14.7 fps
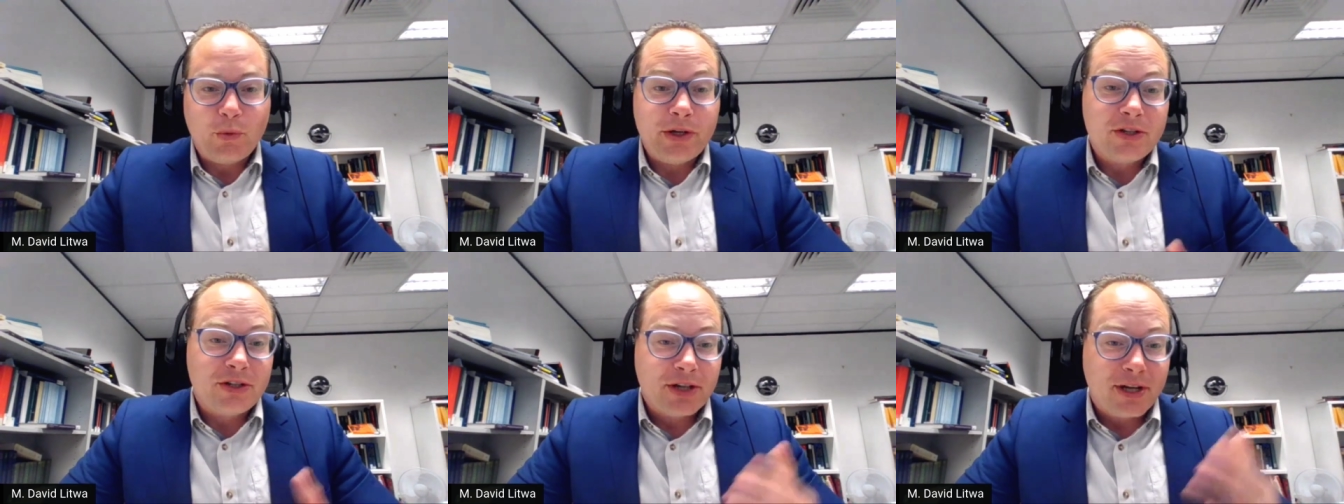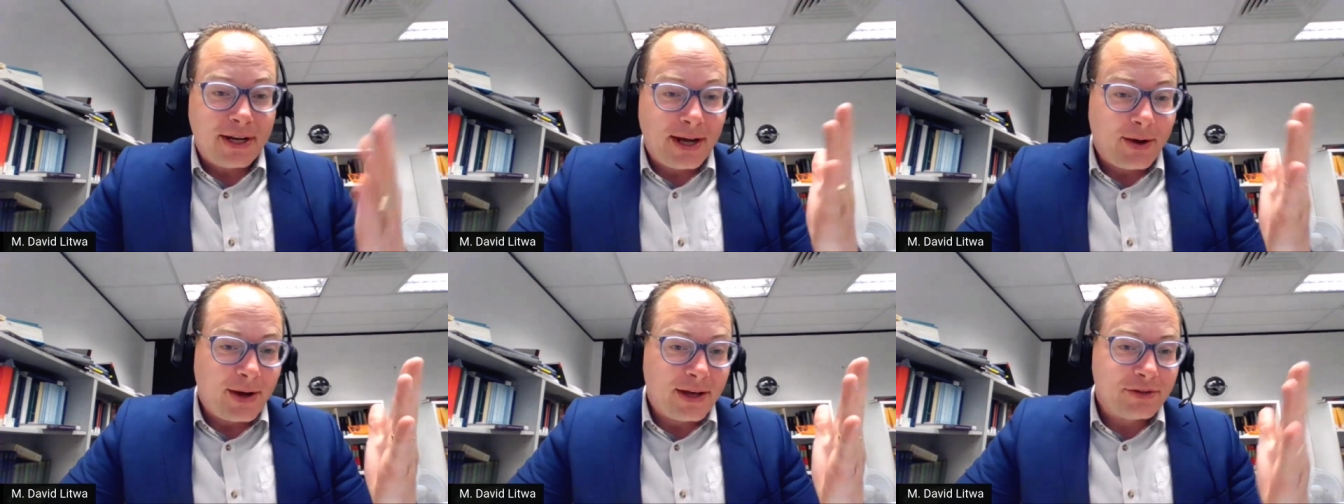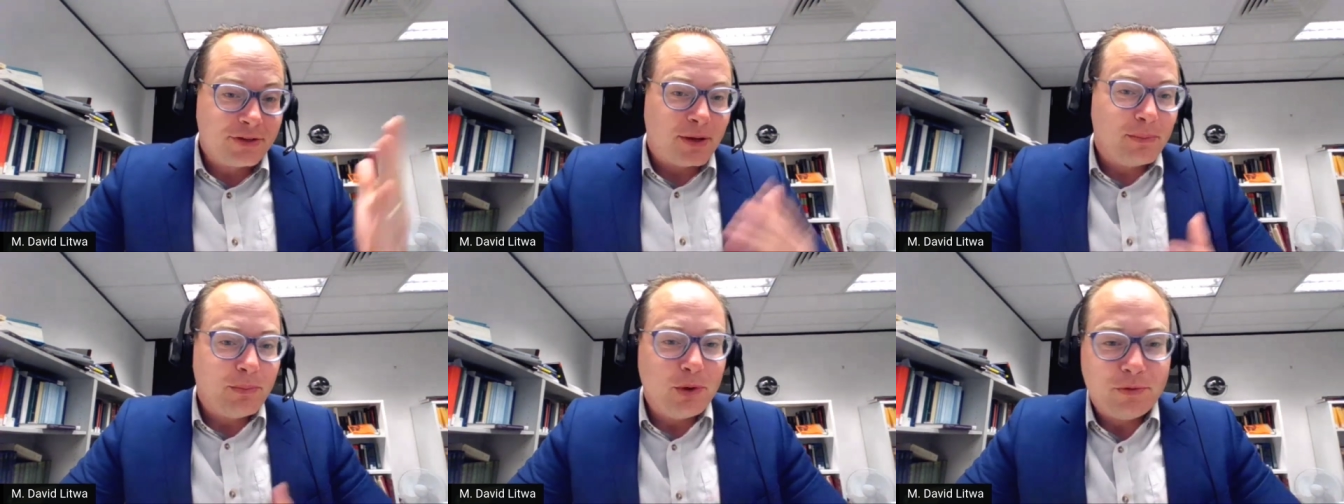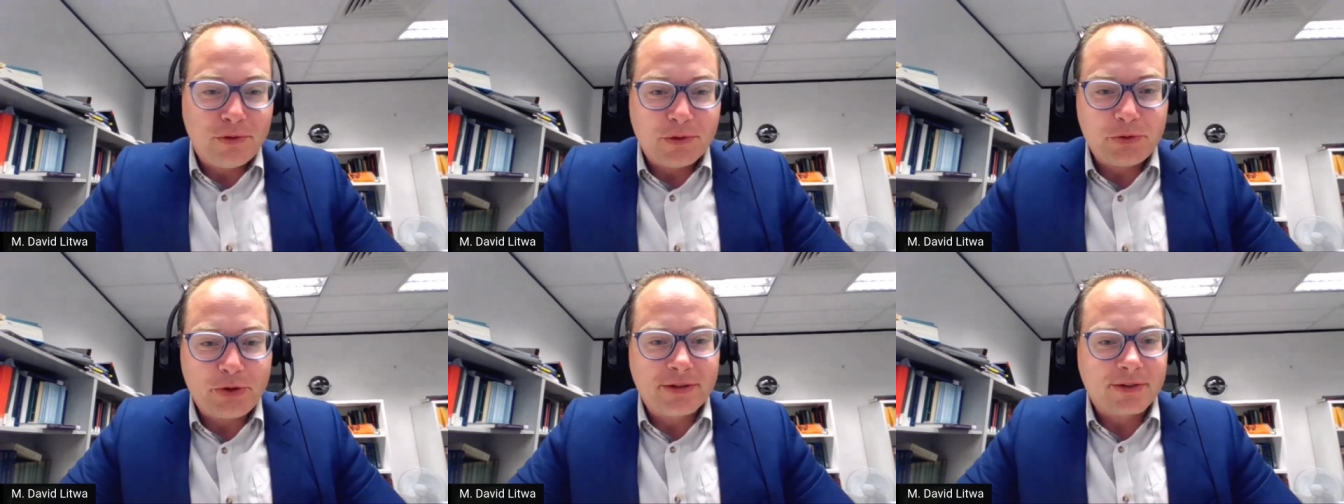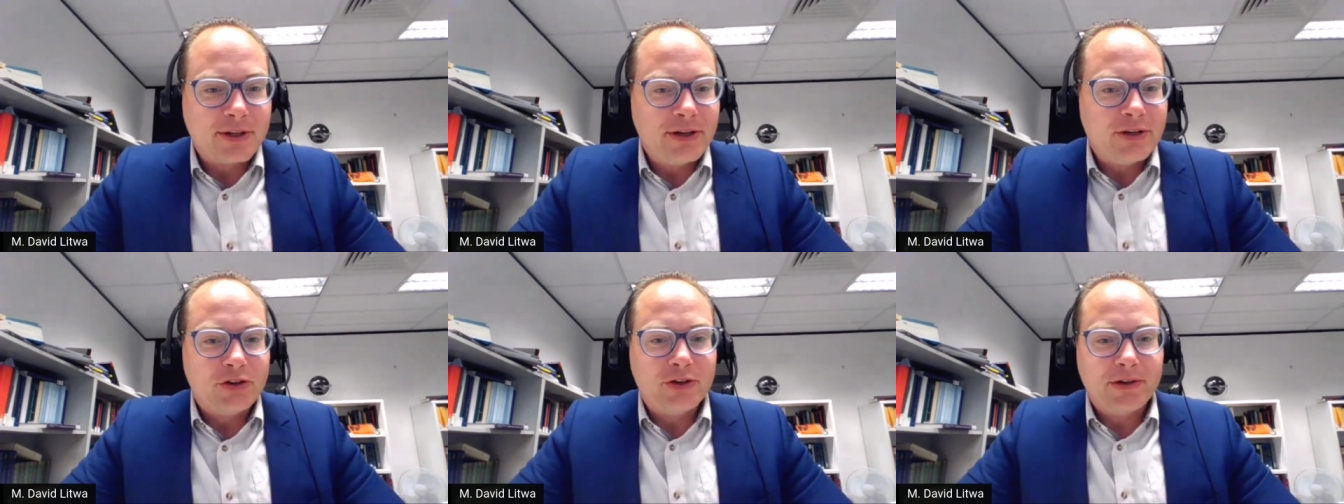which now has a beautiful
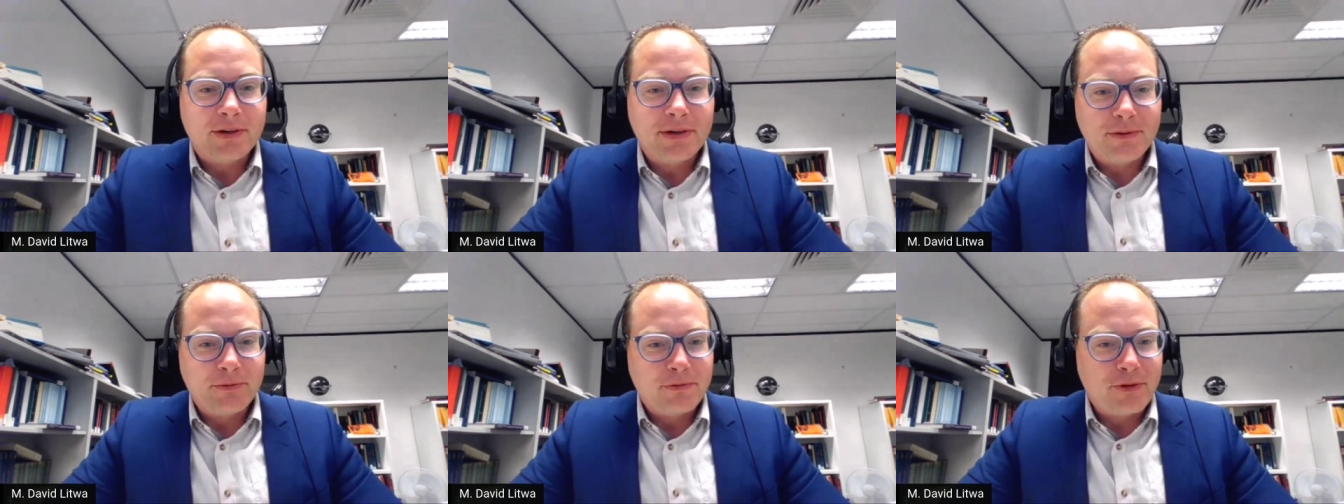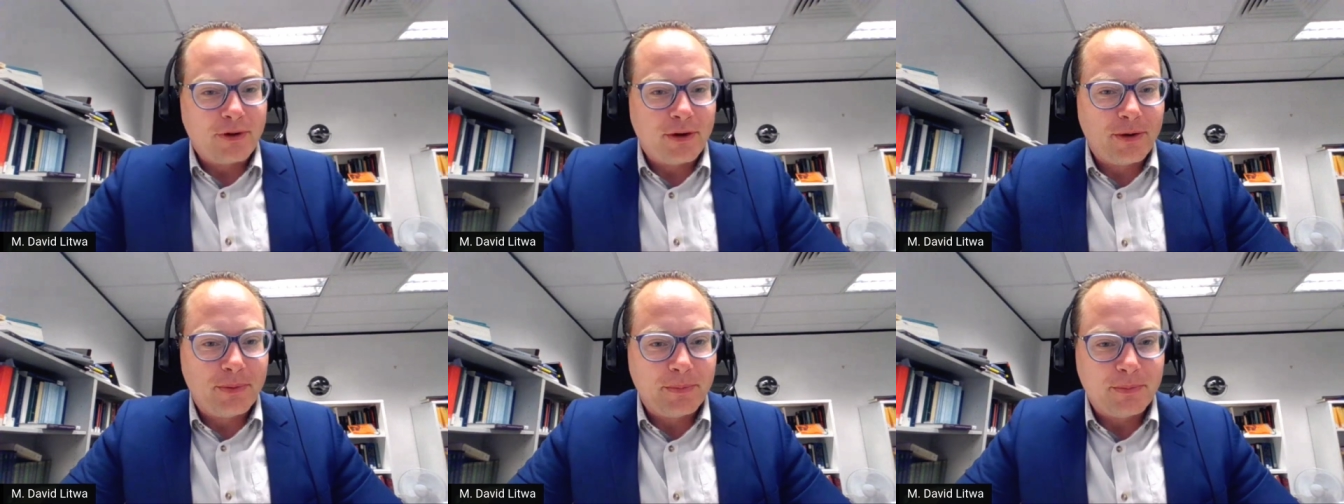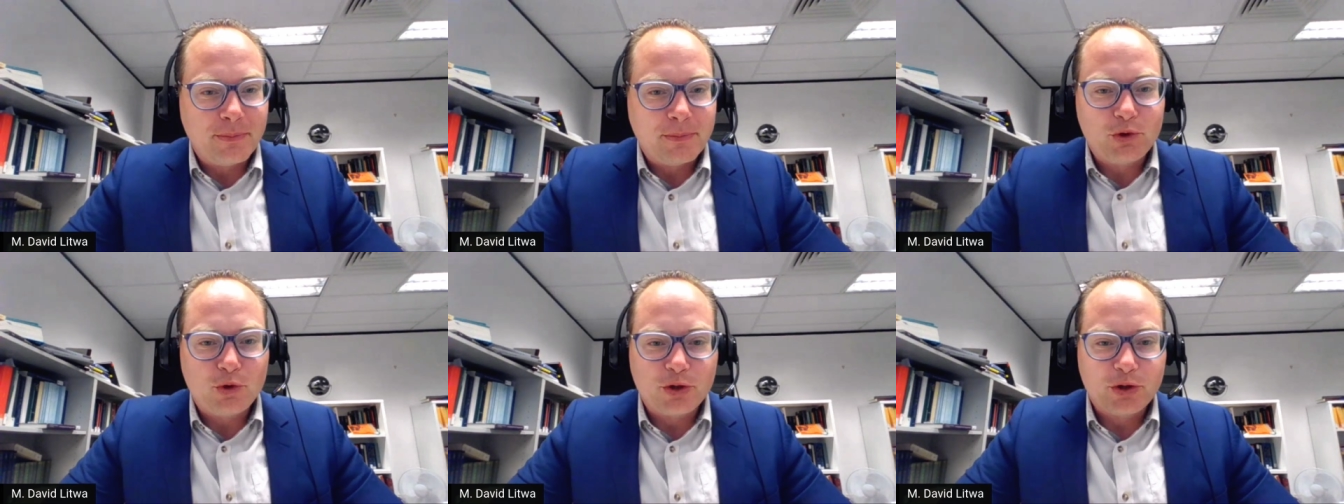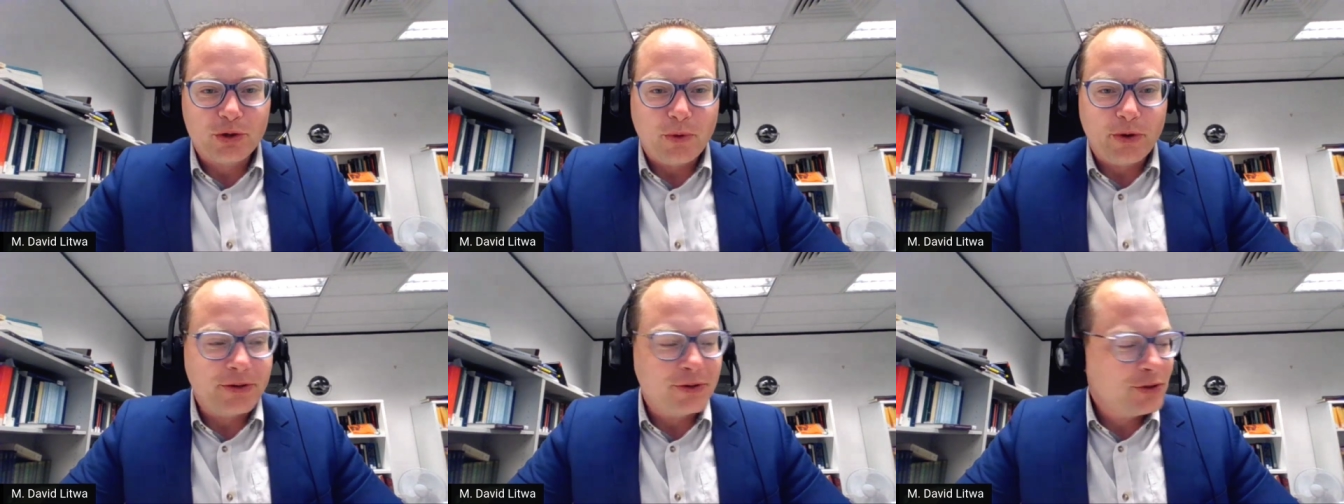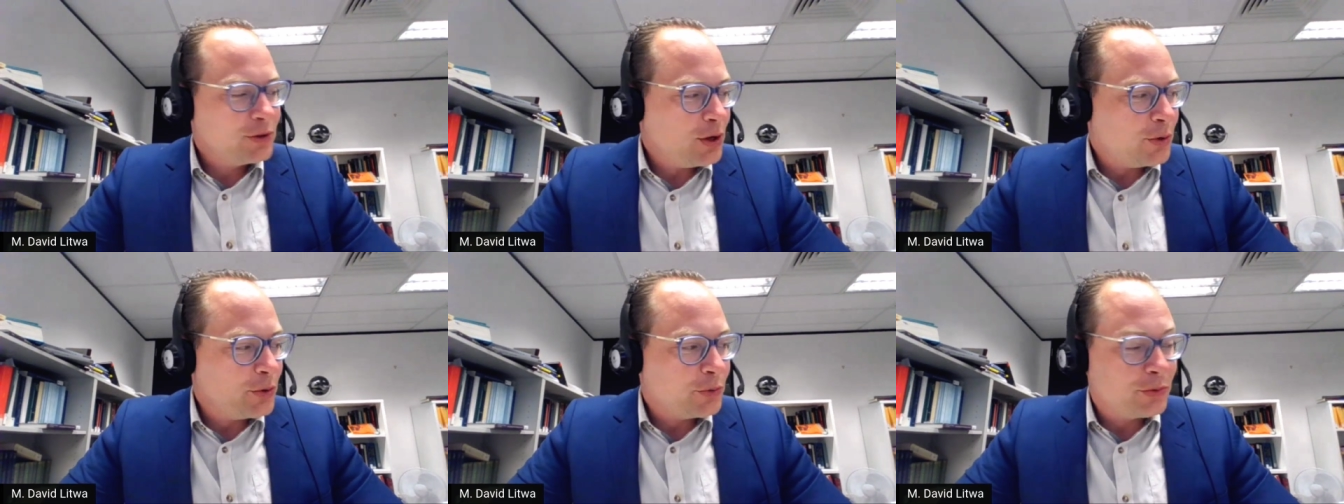translation from George
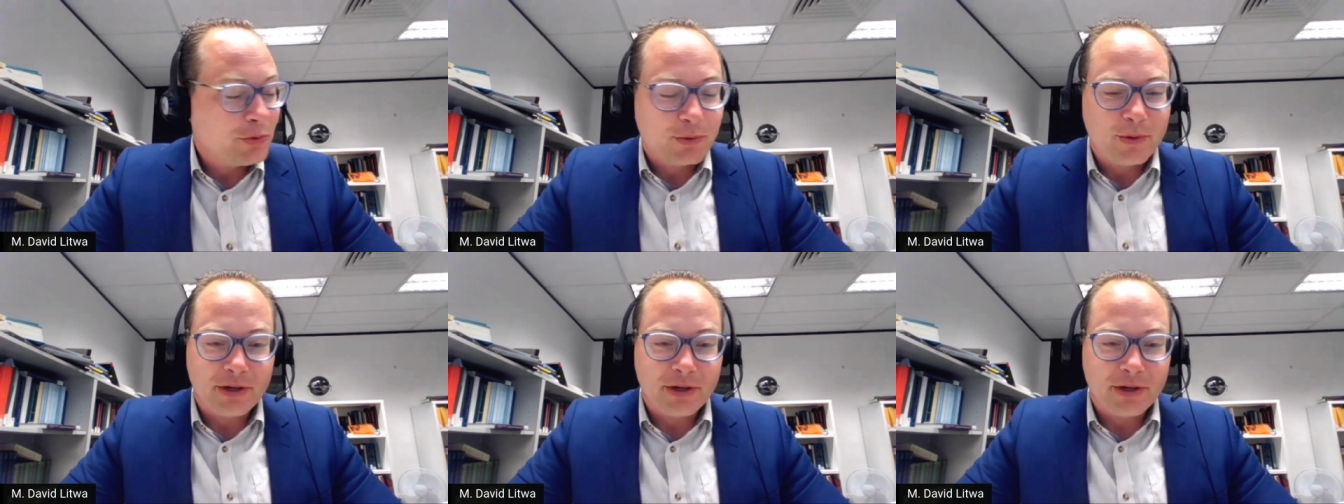Boys-Stones,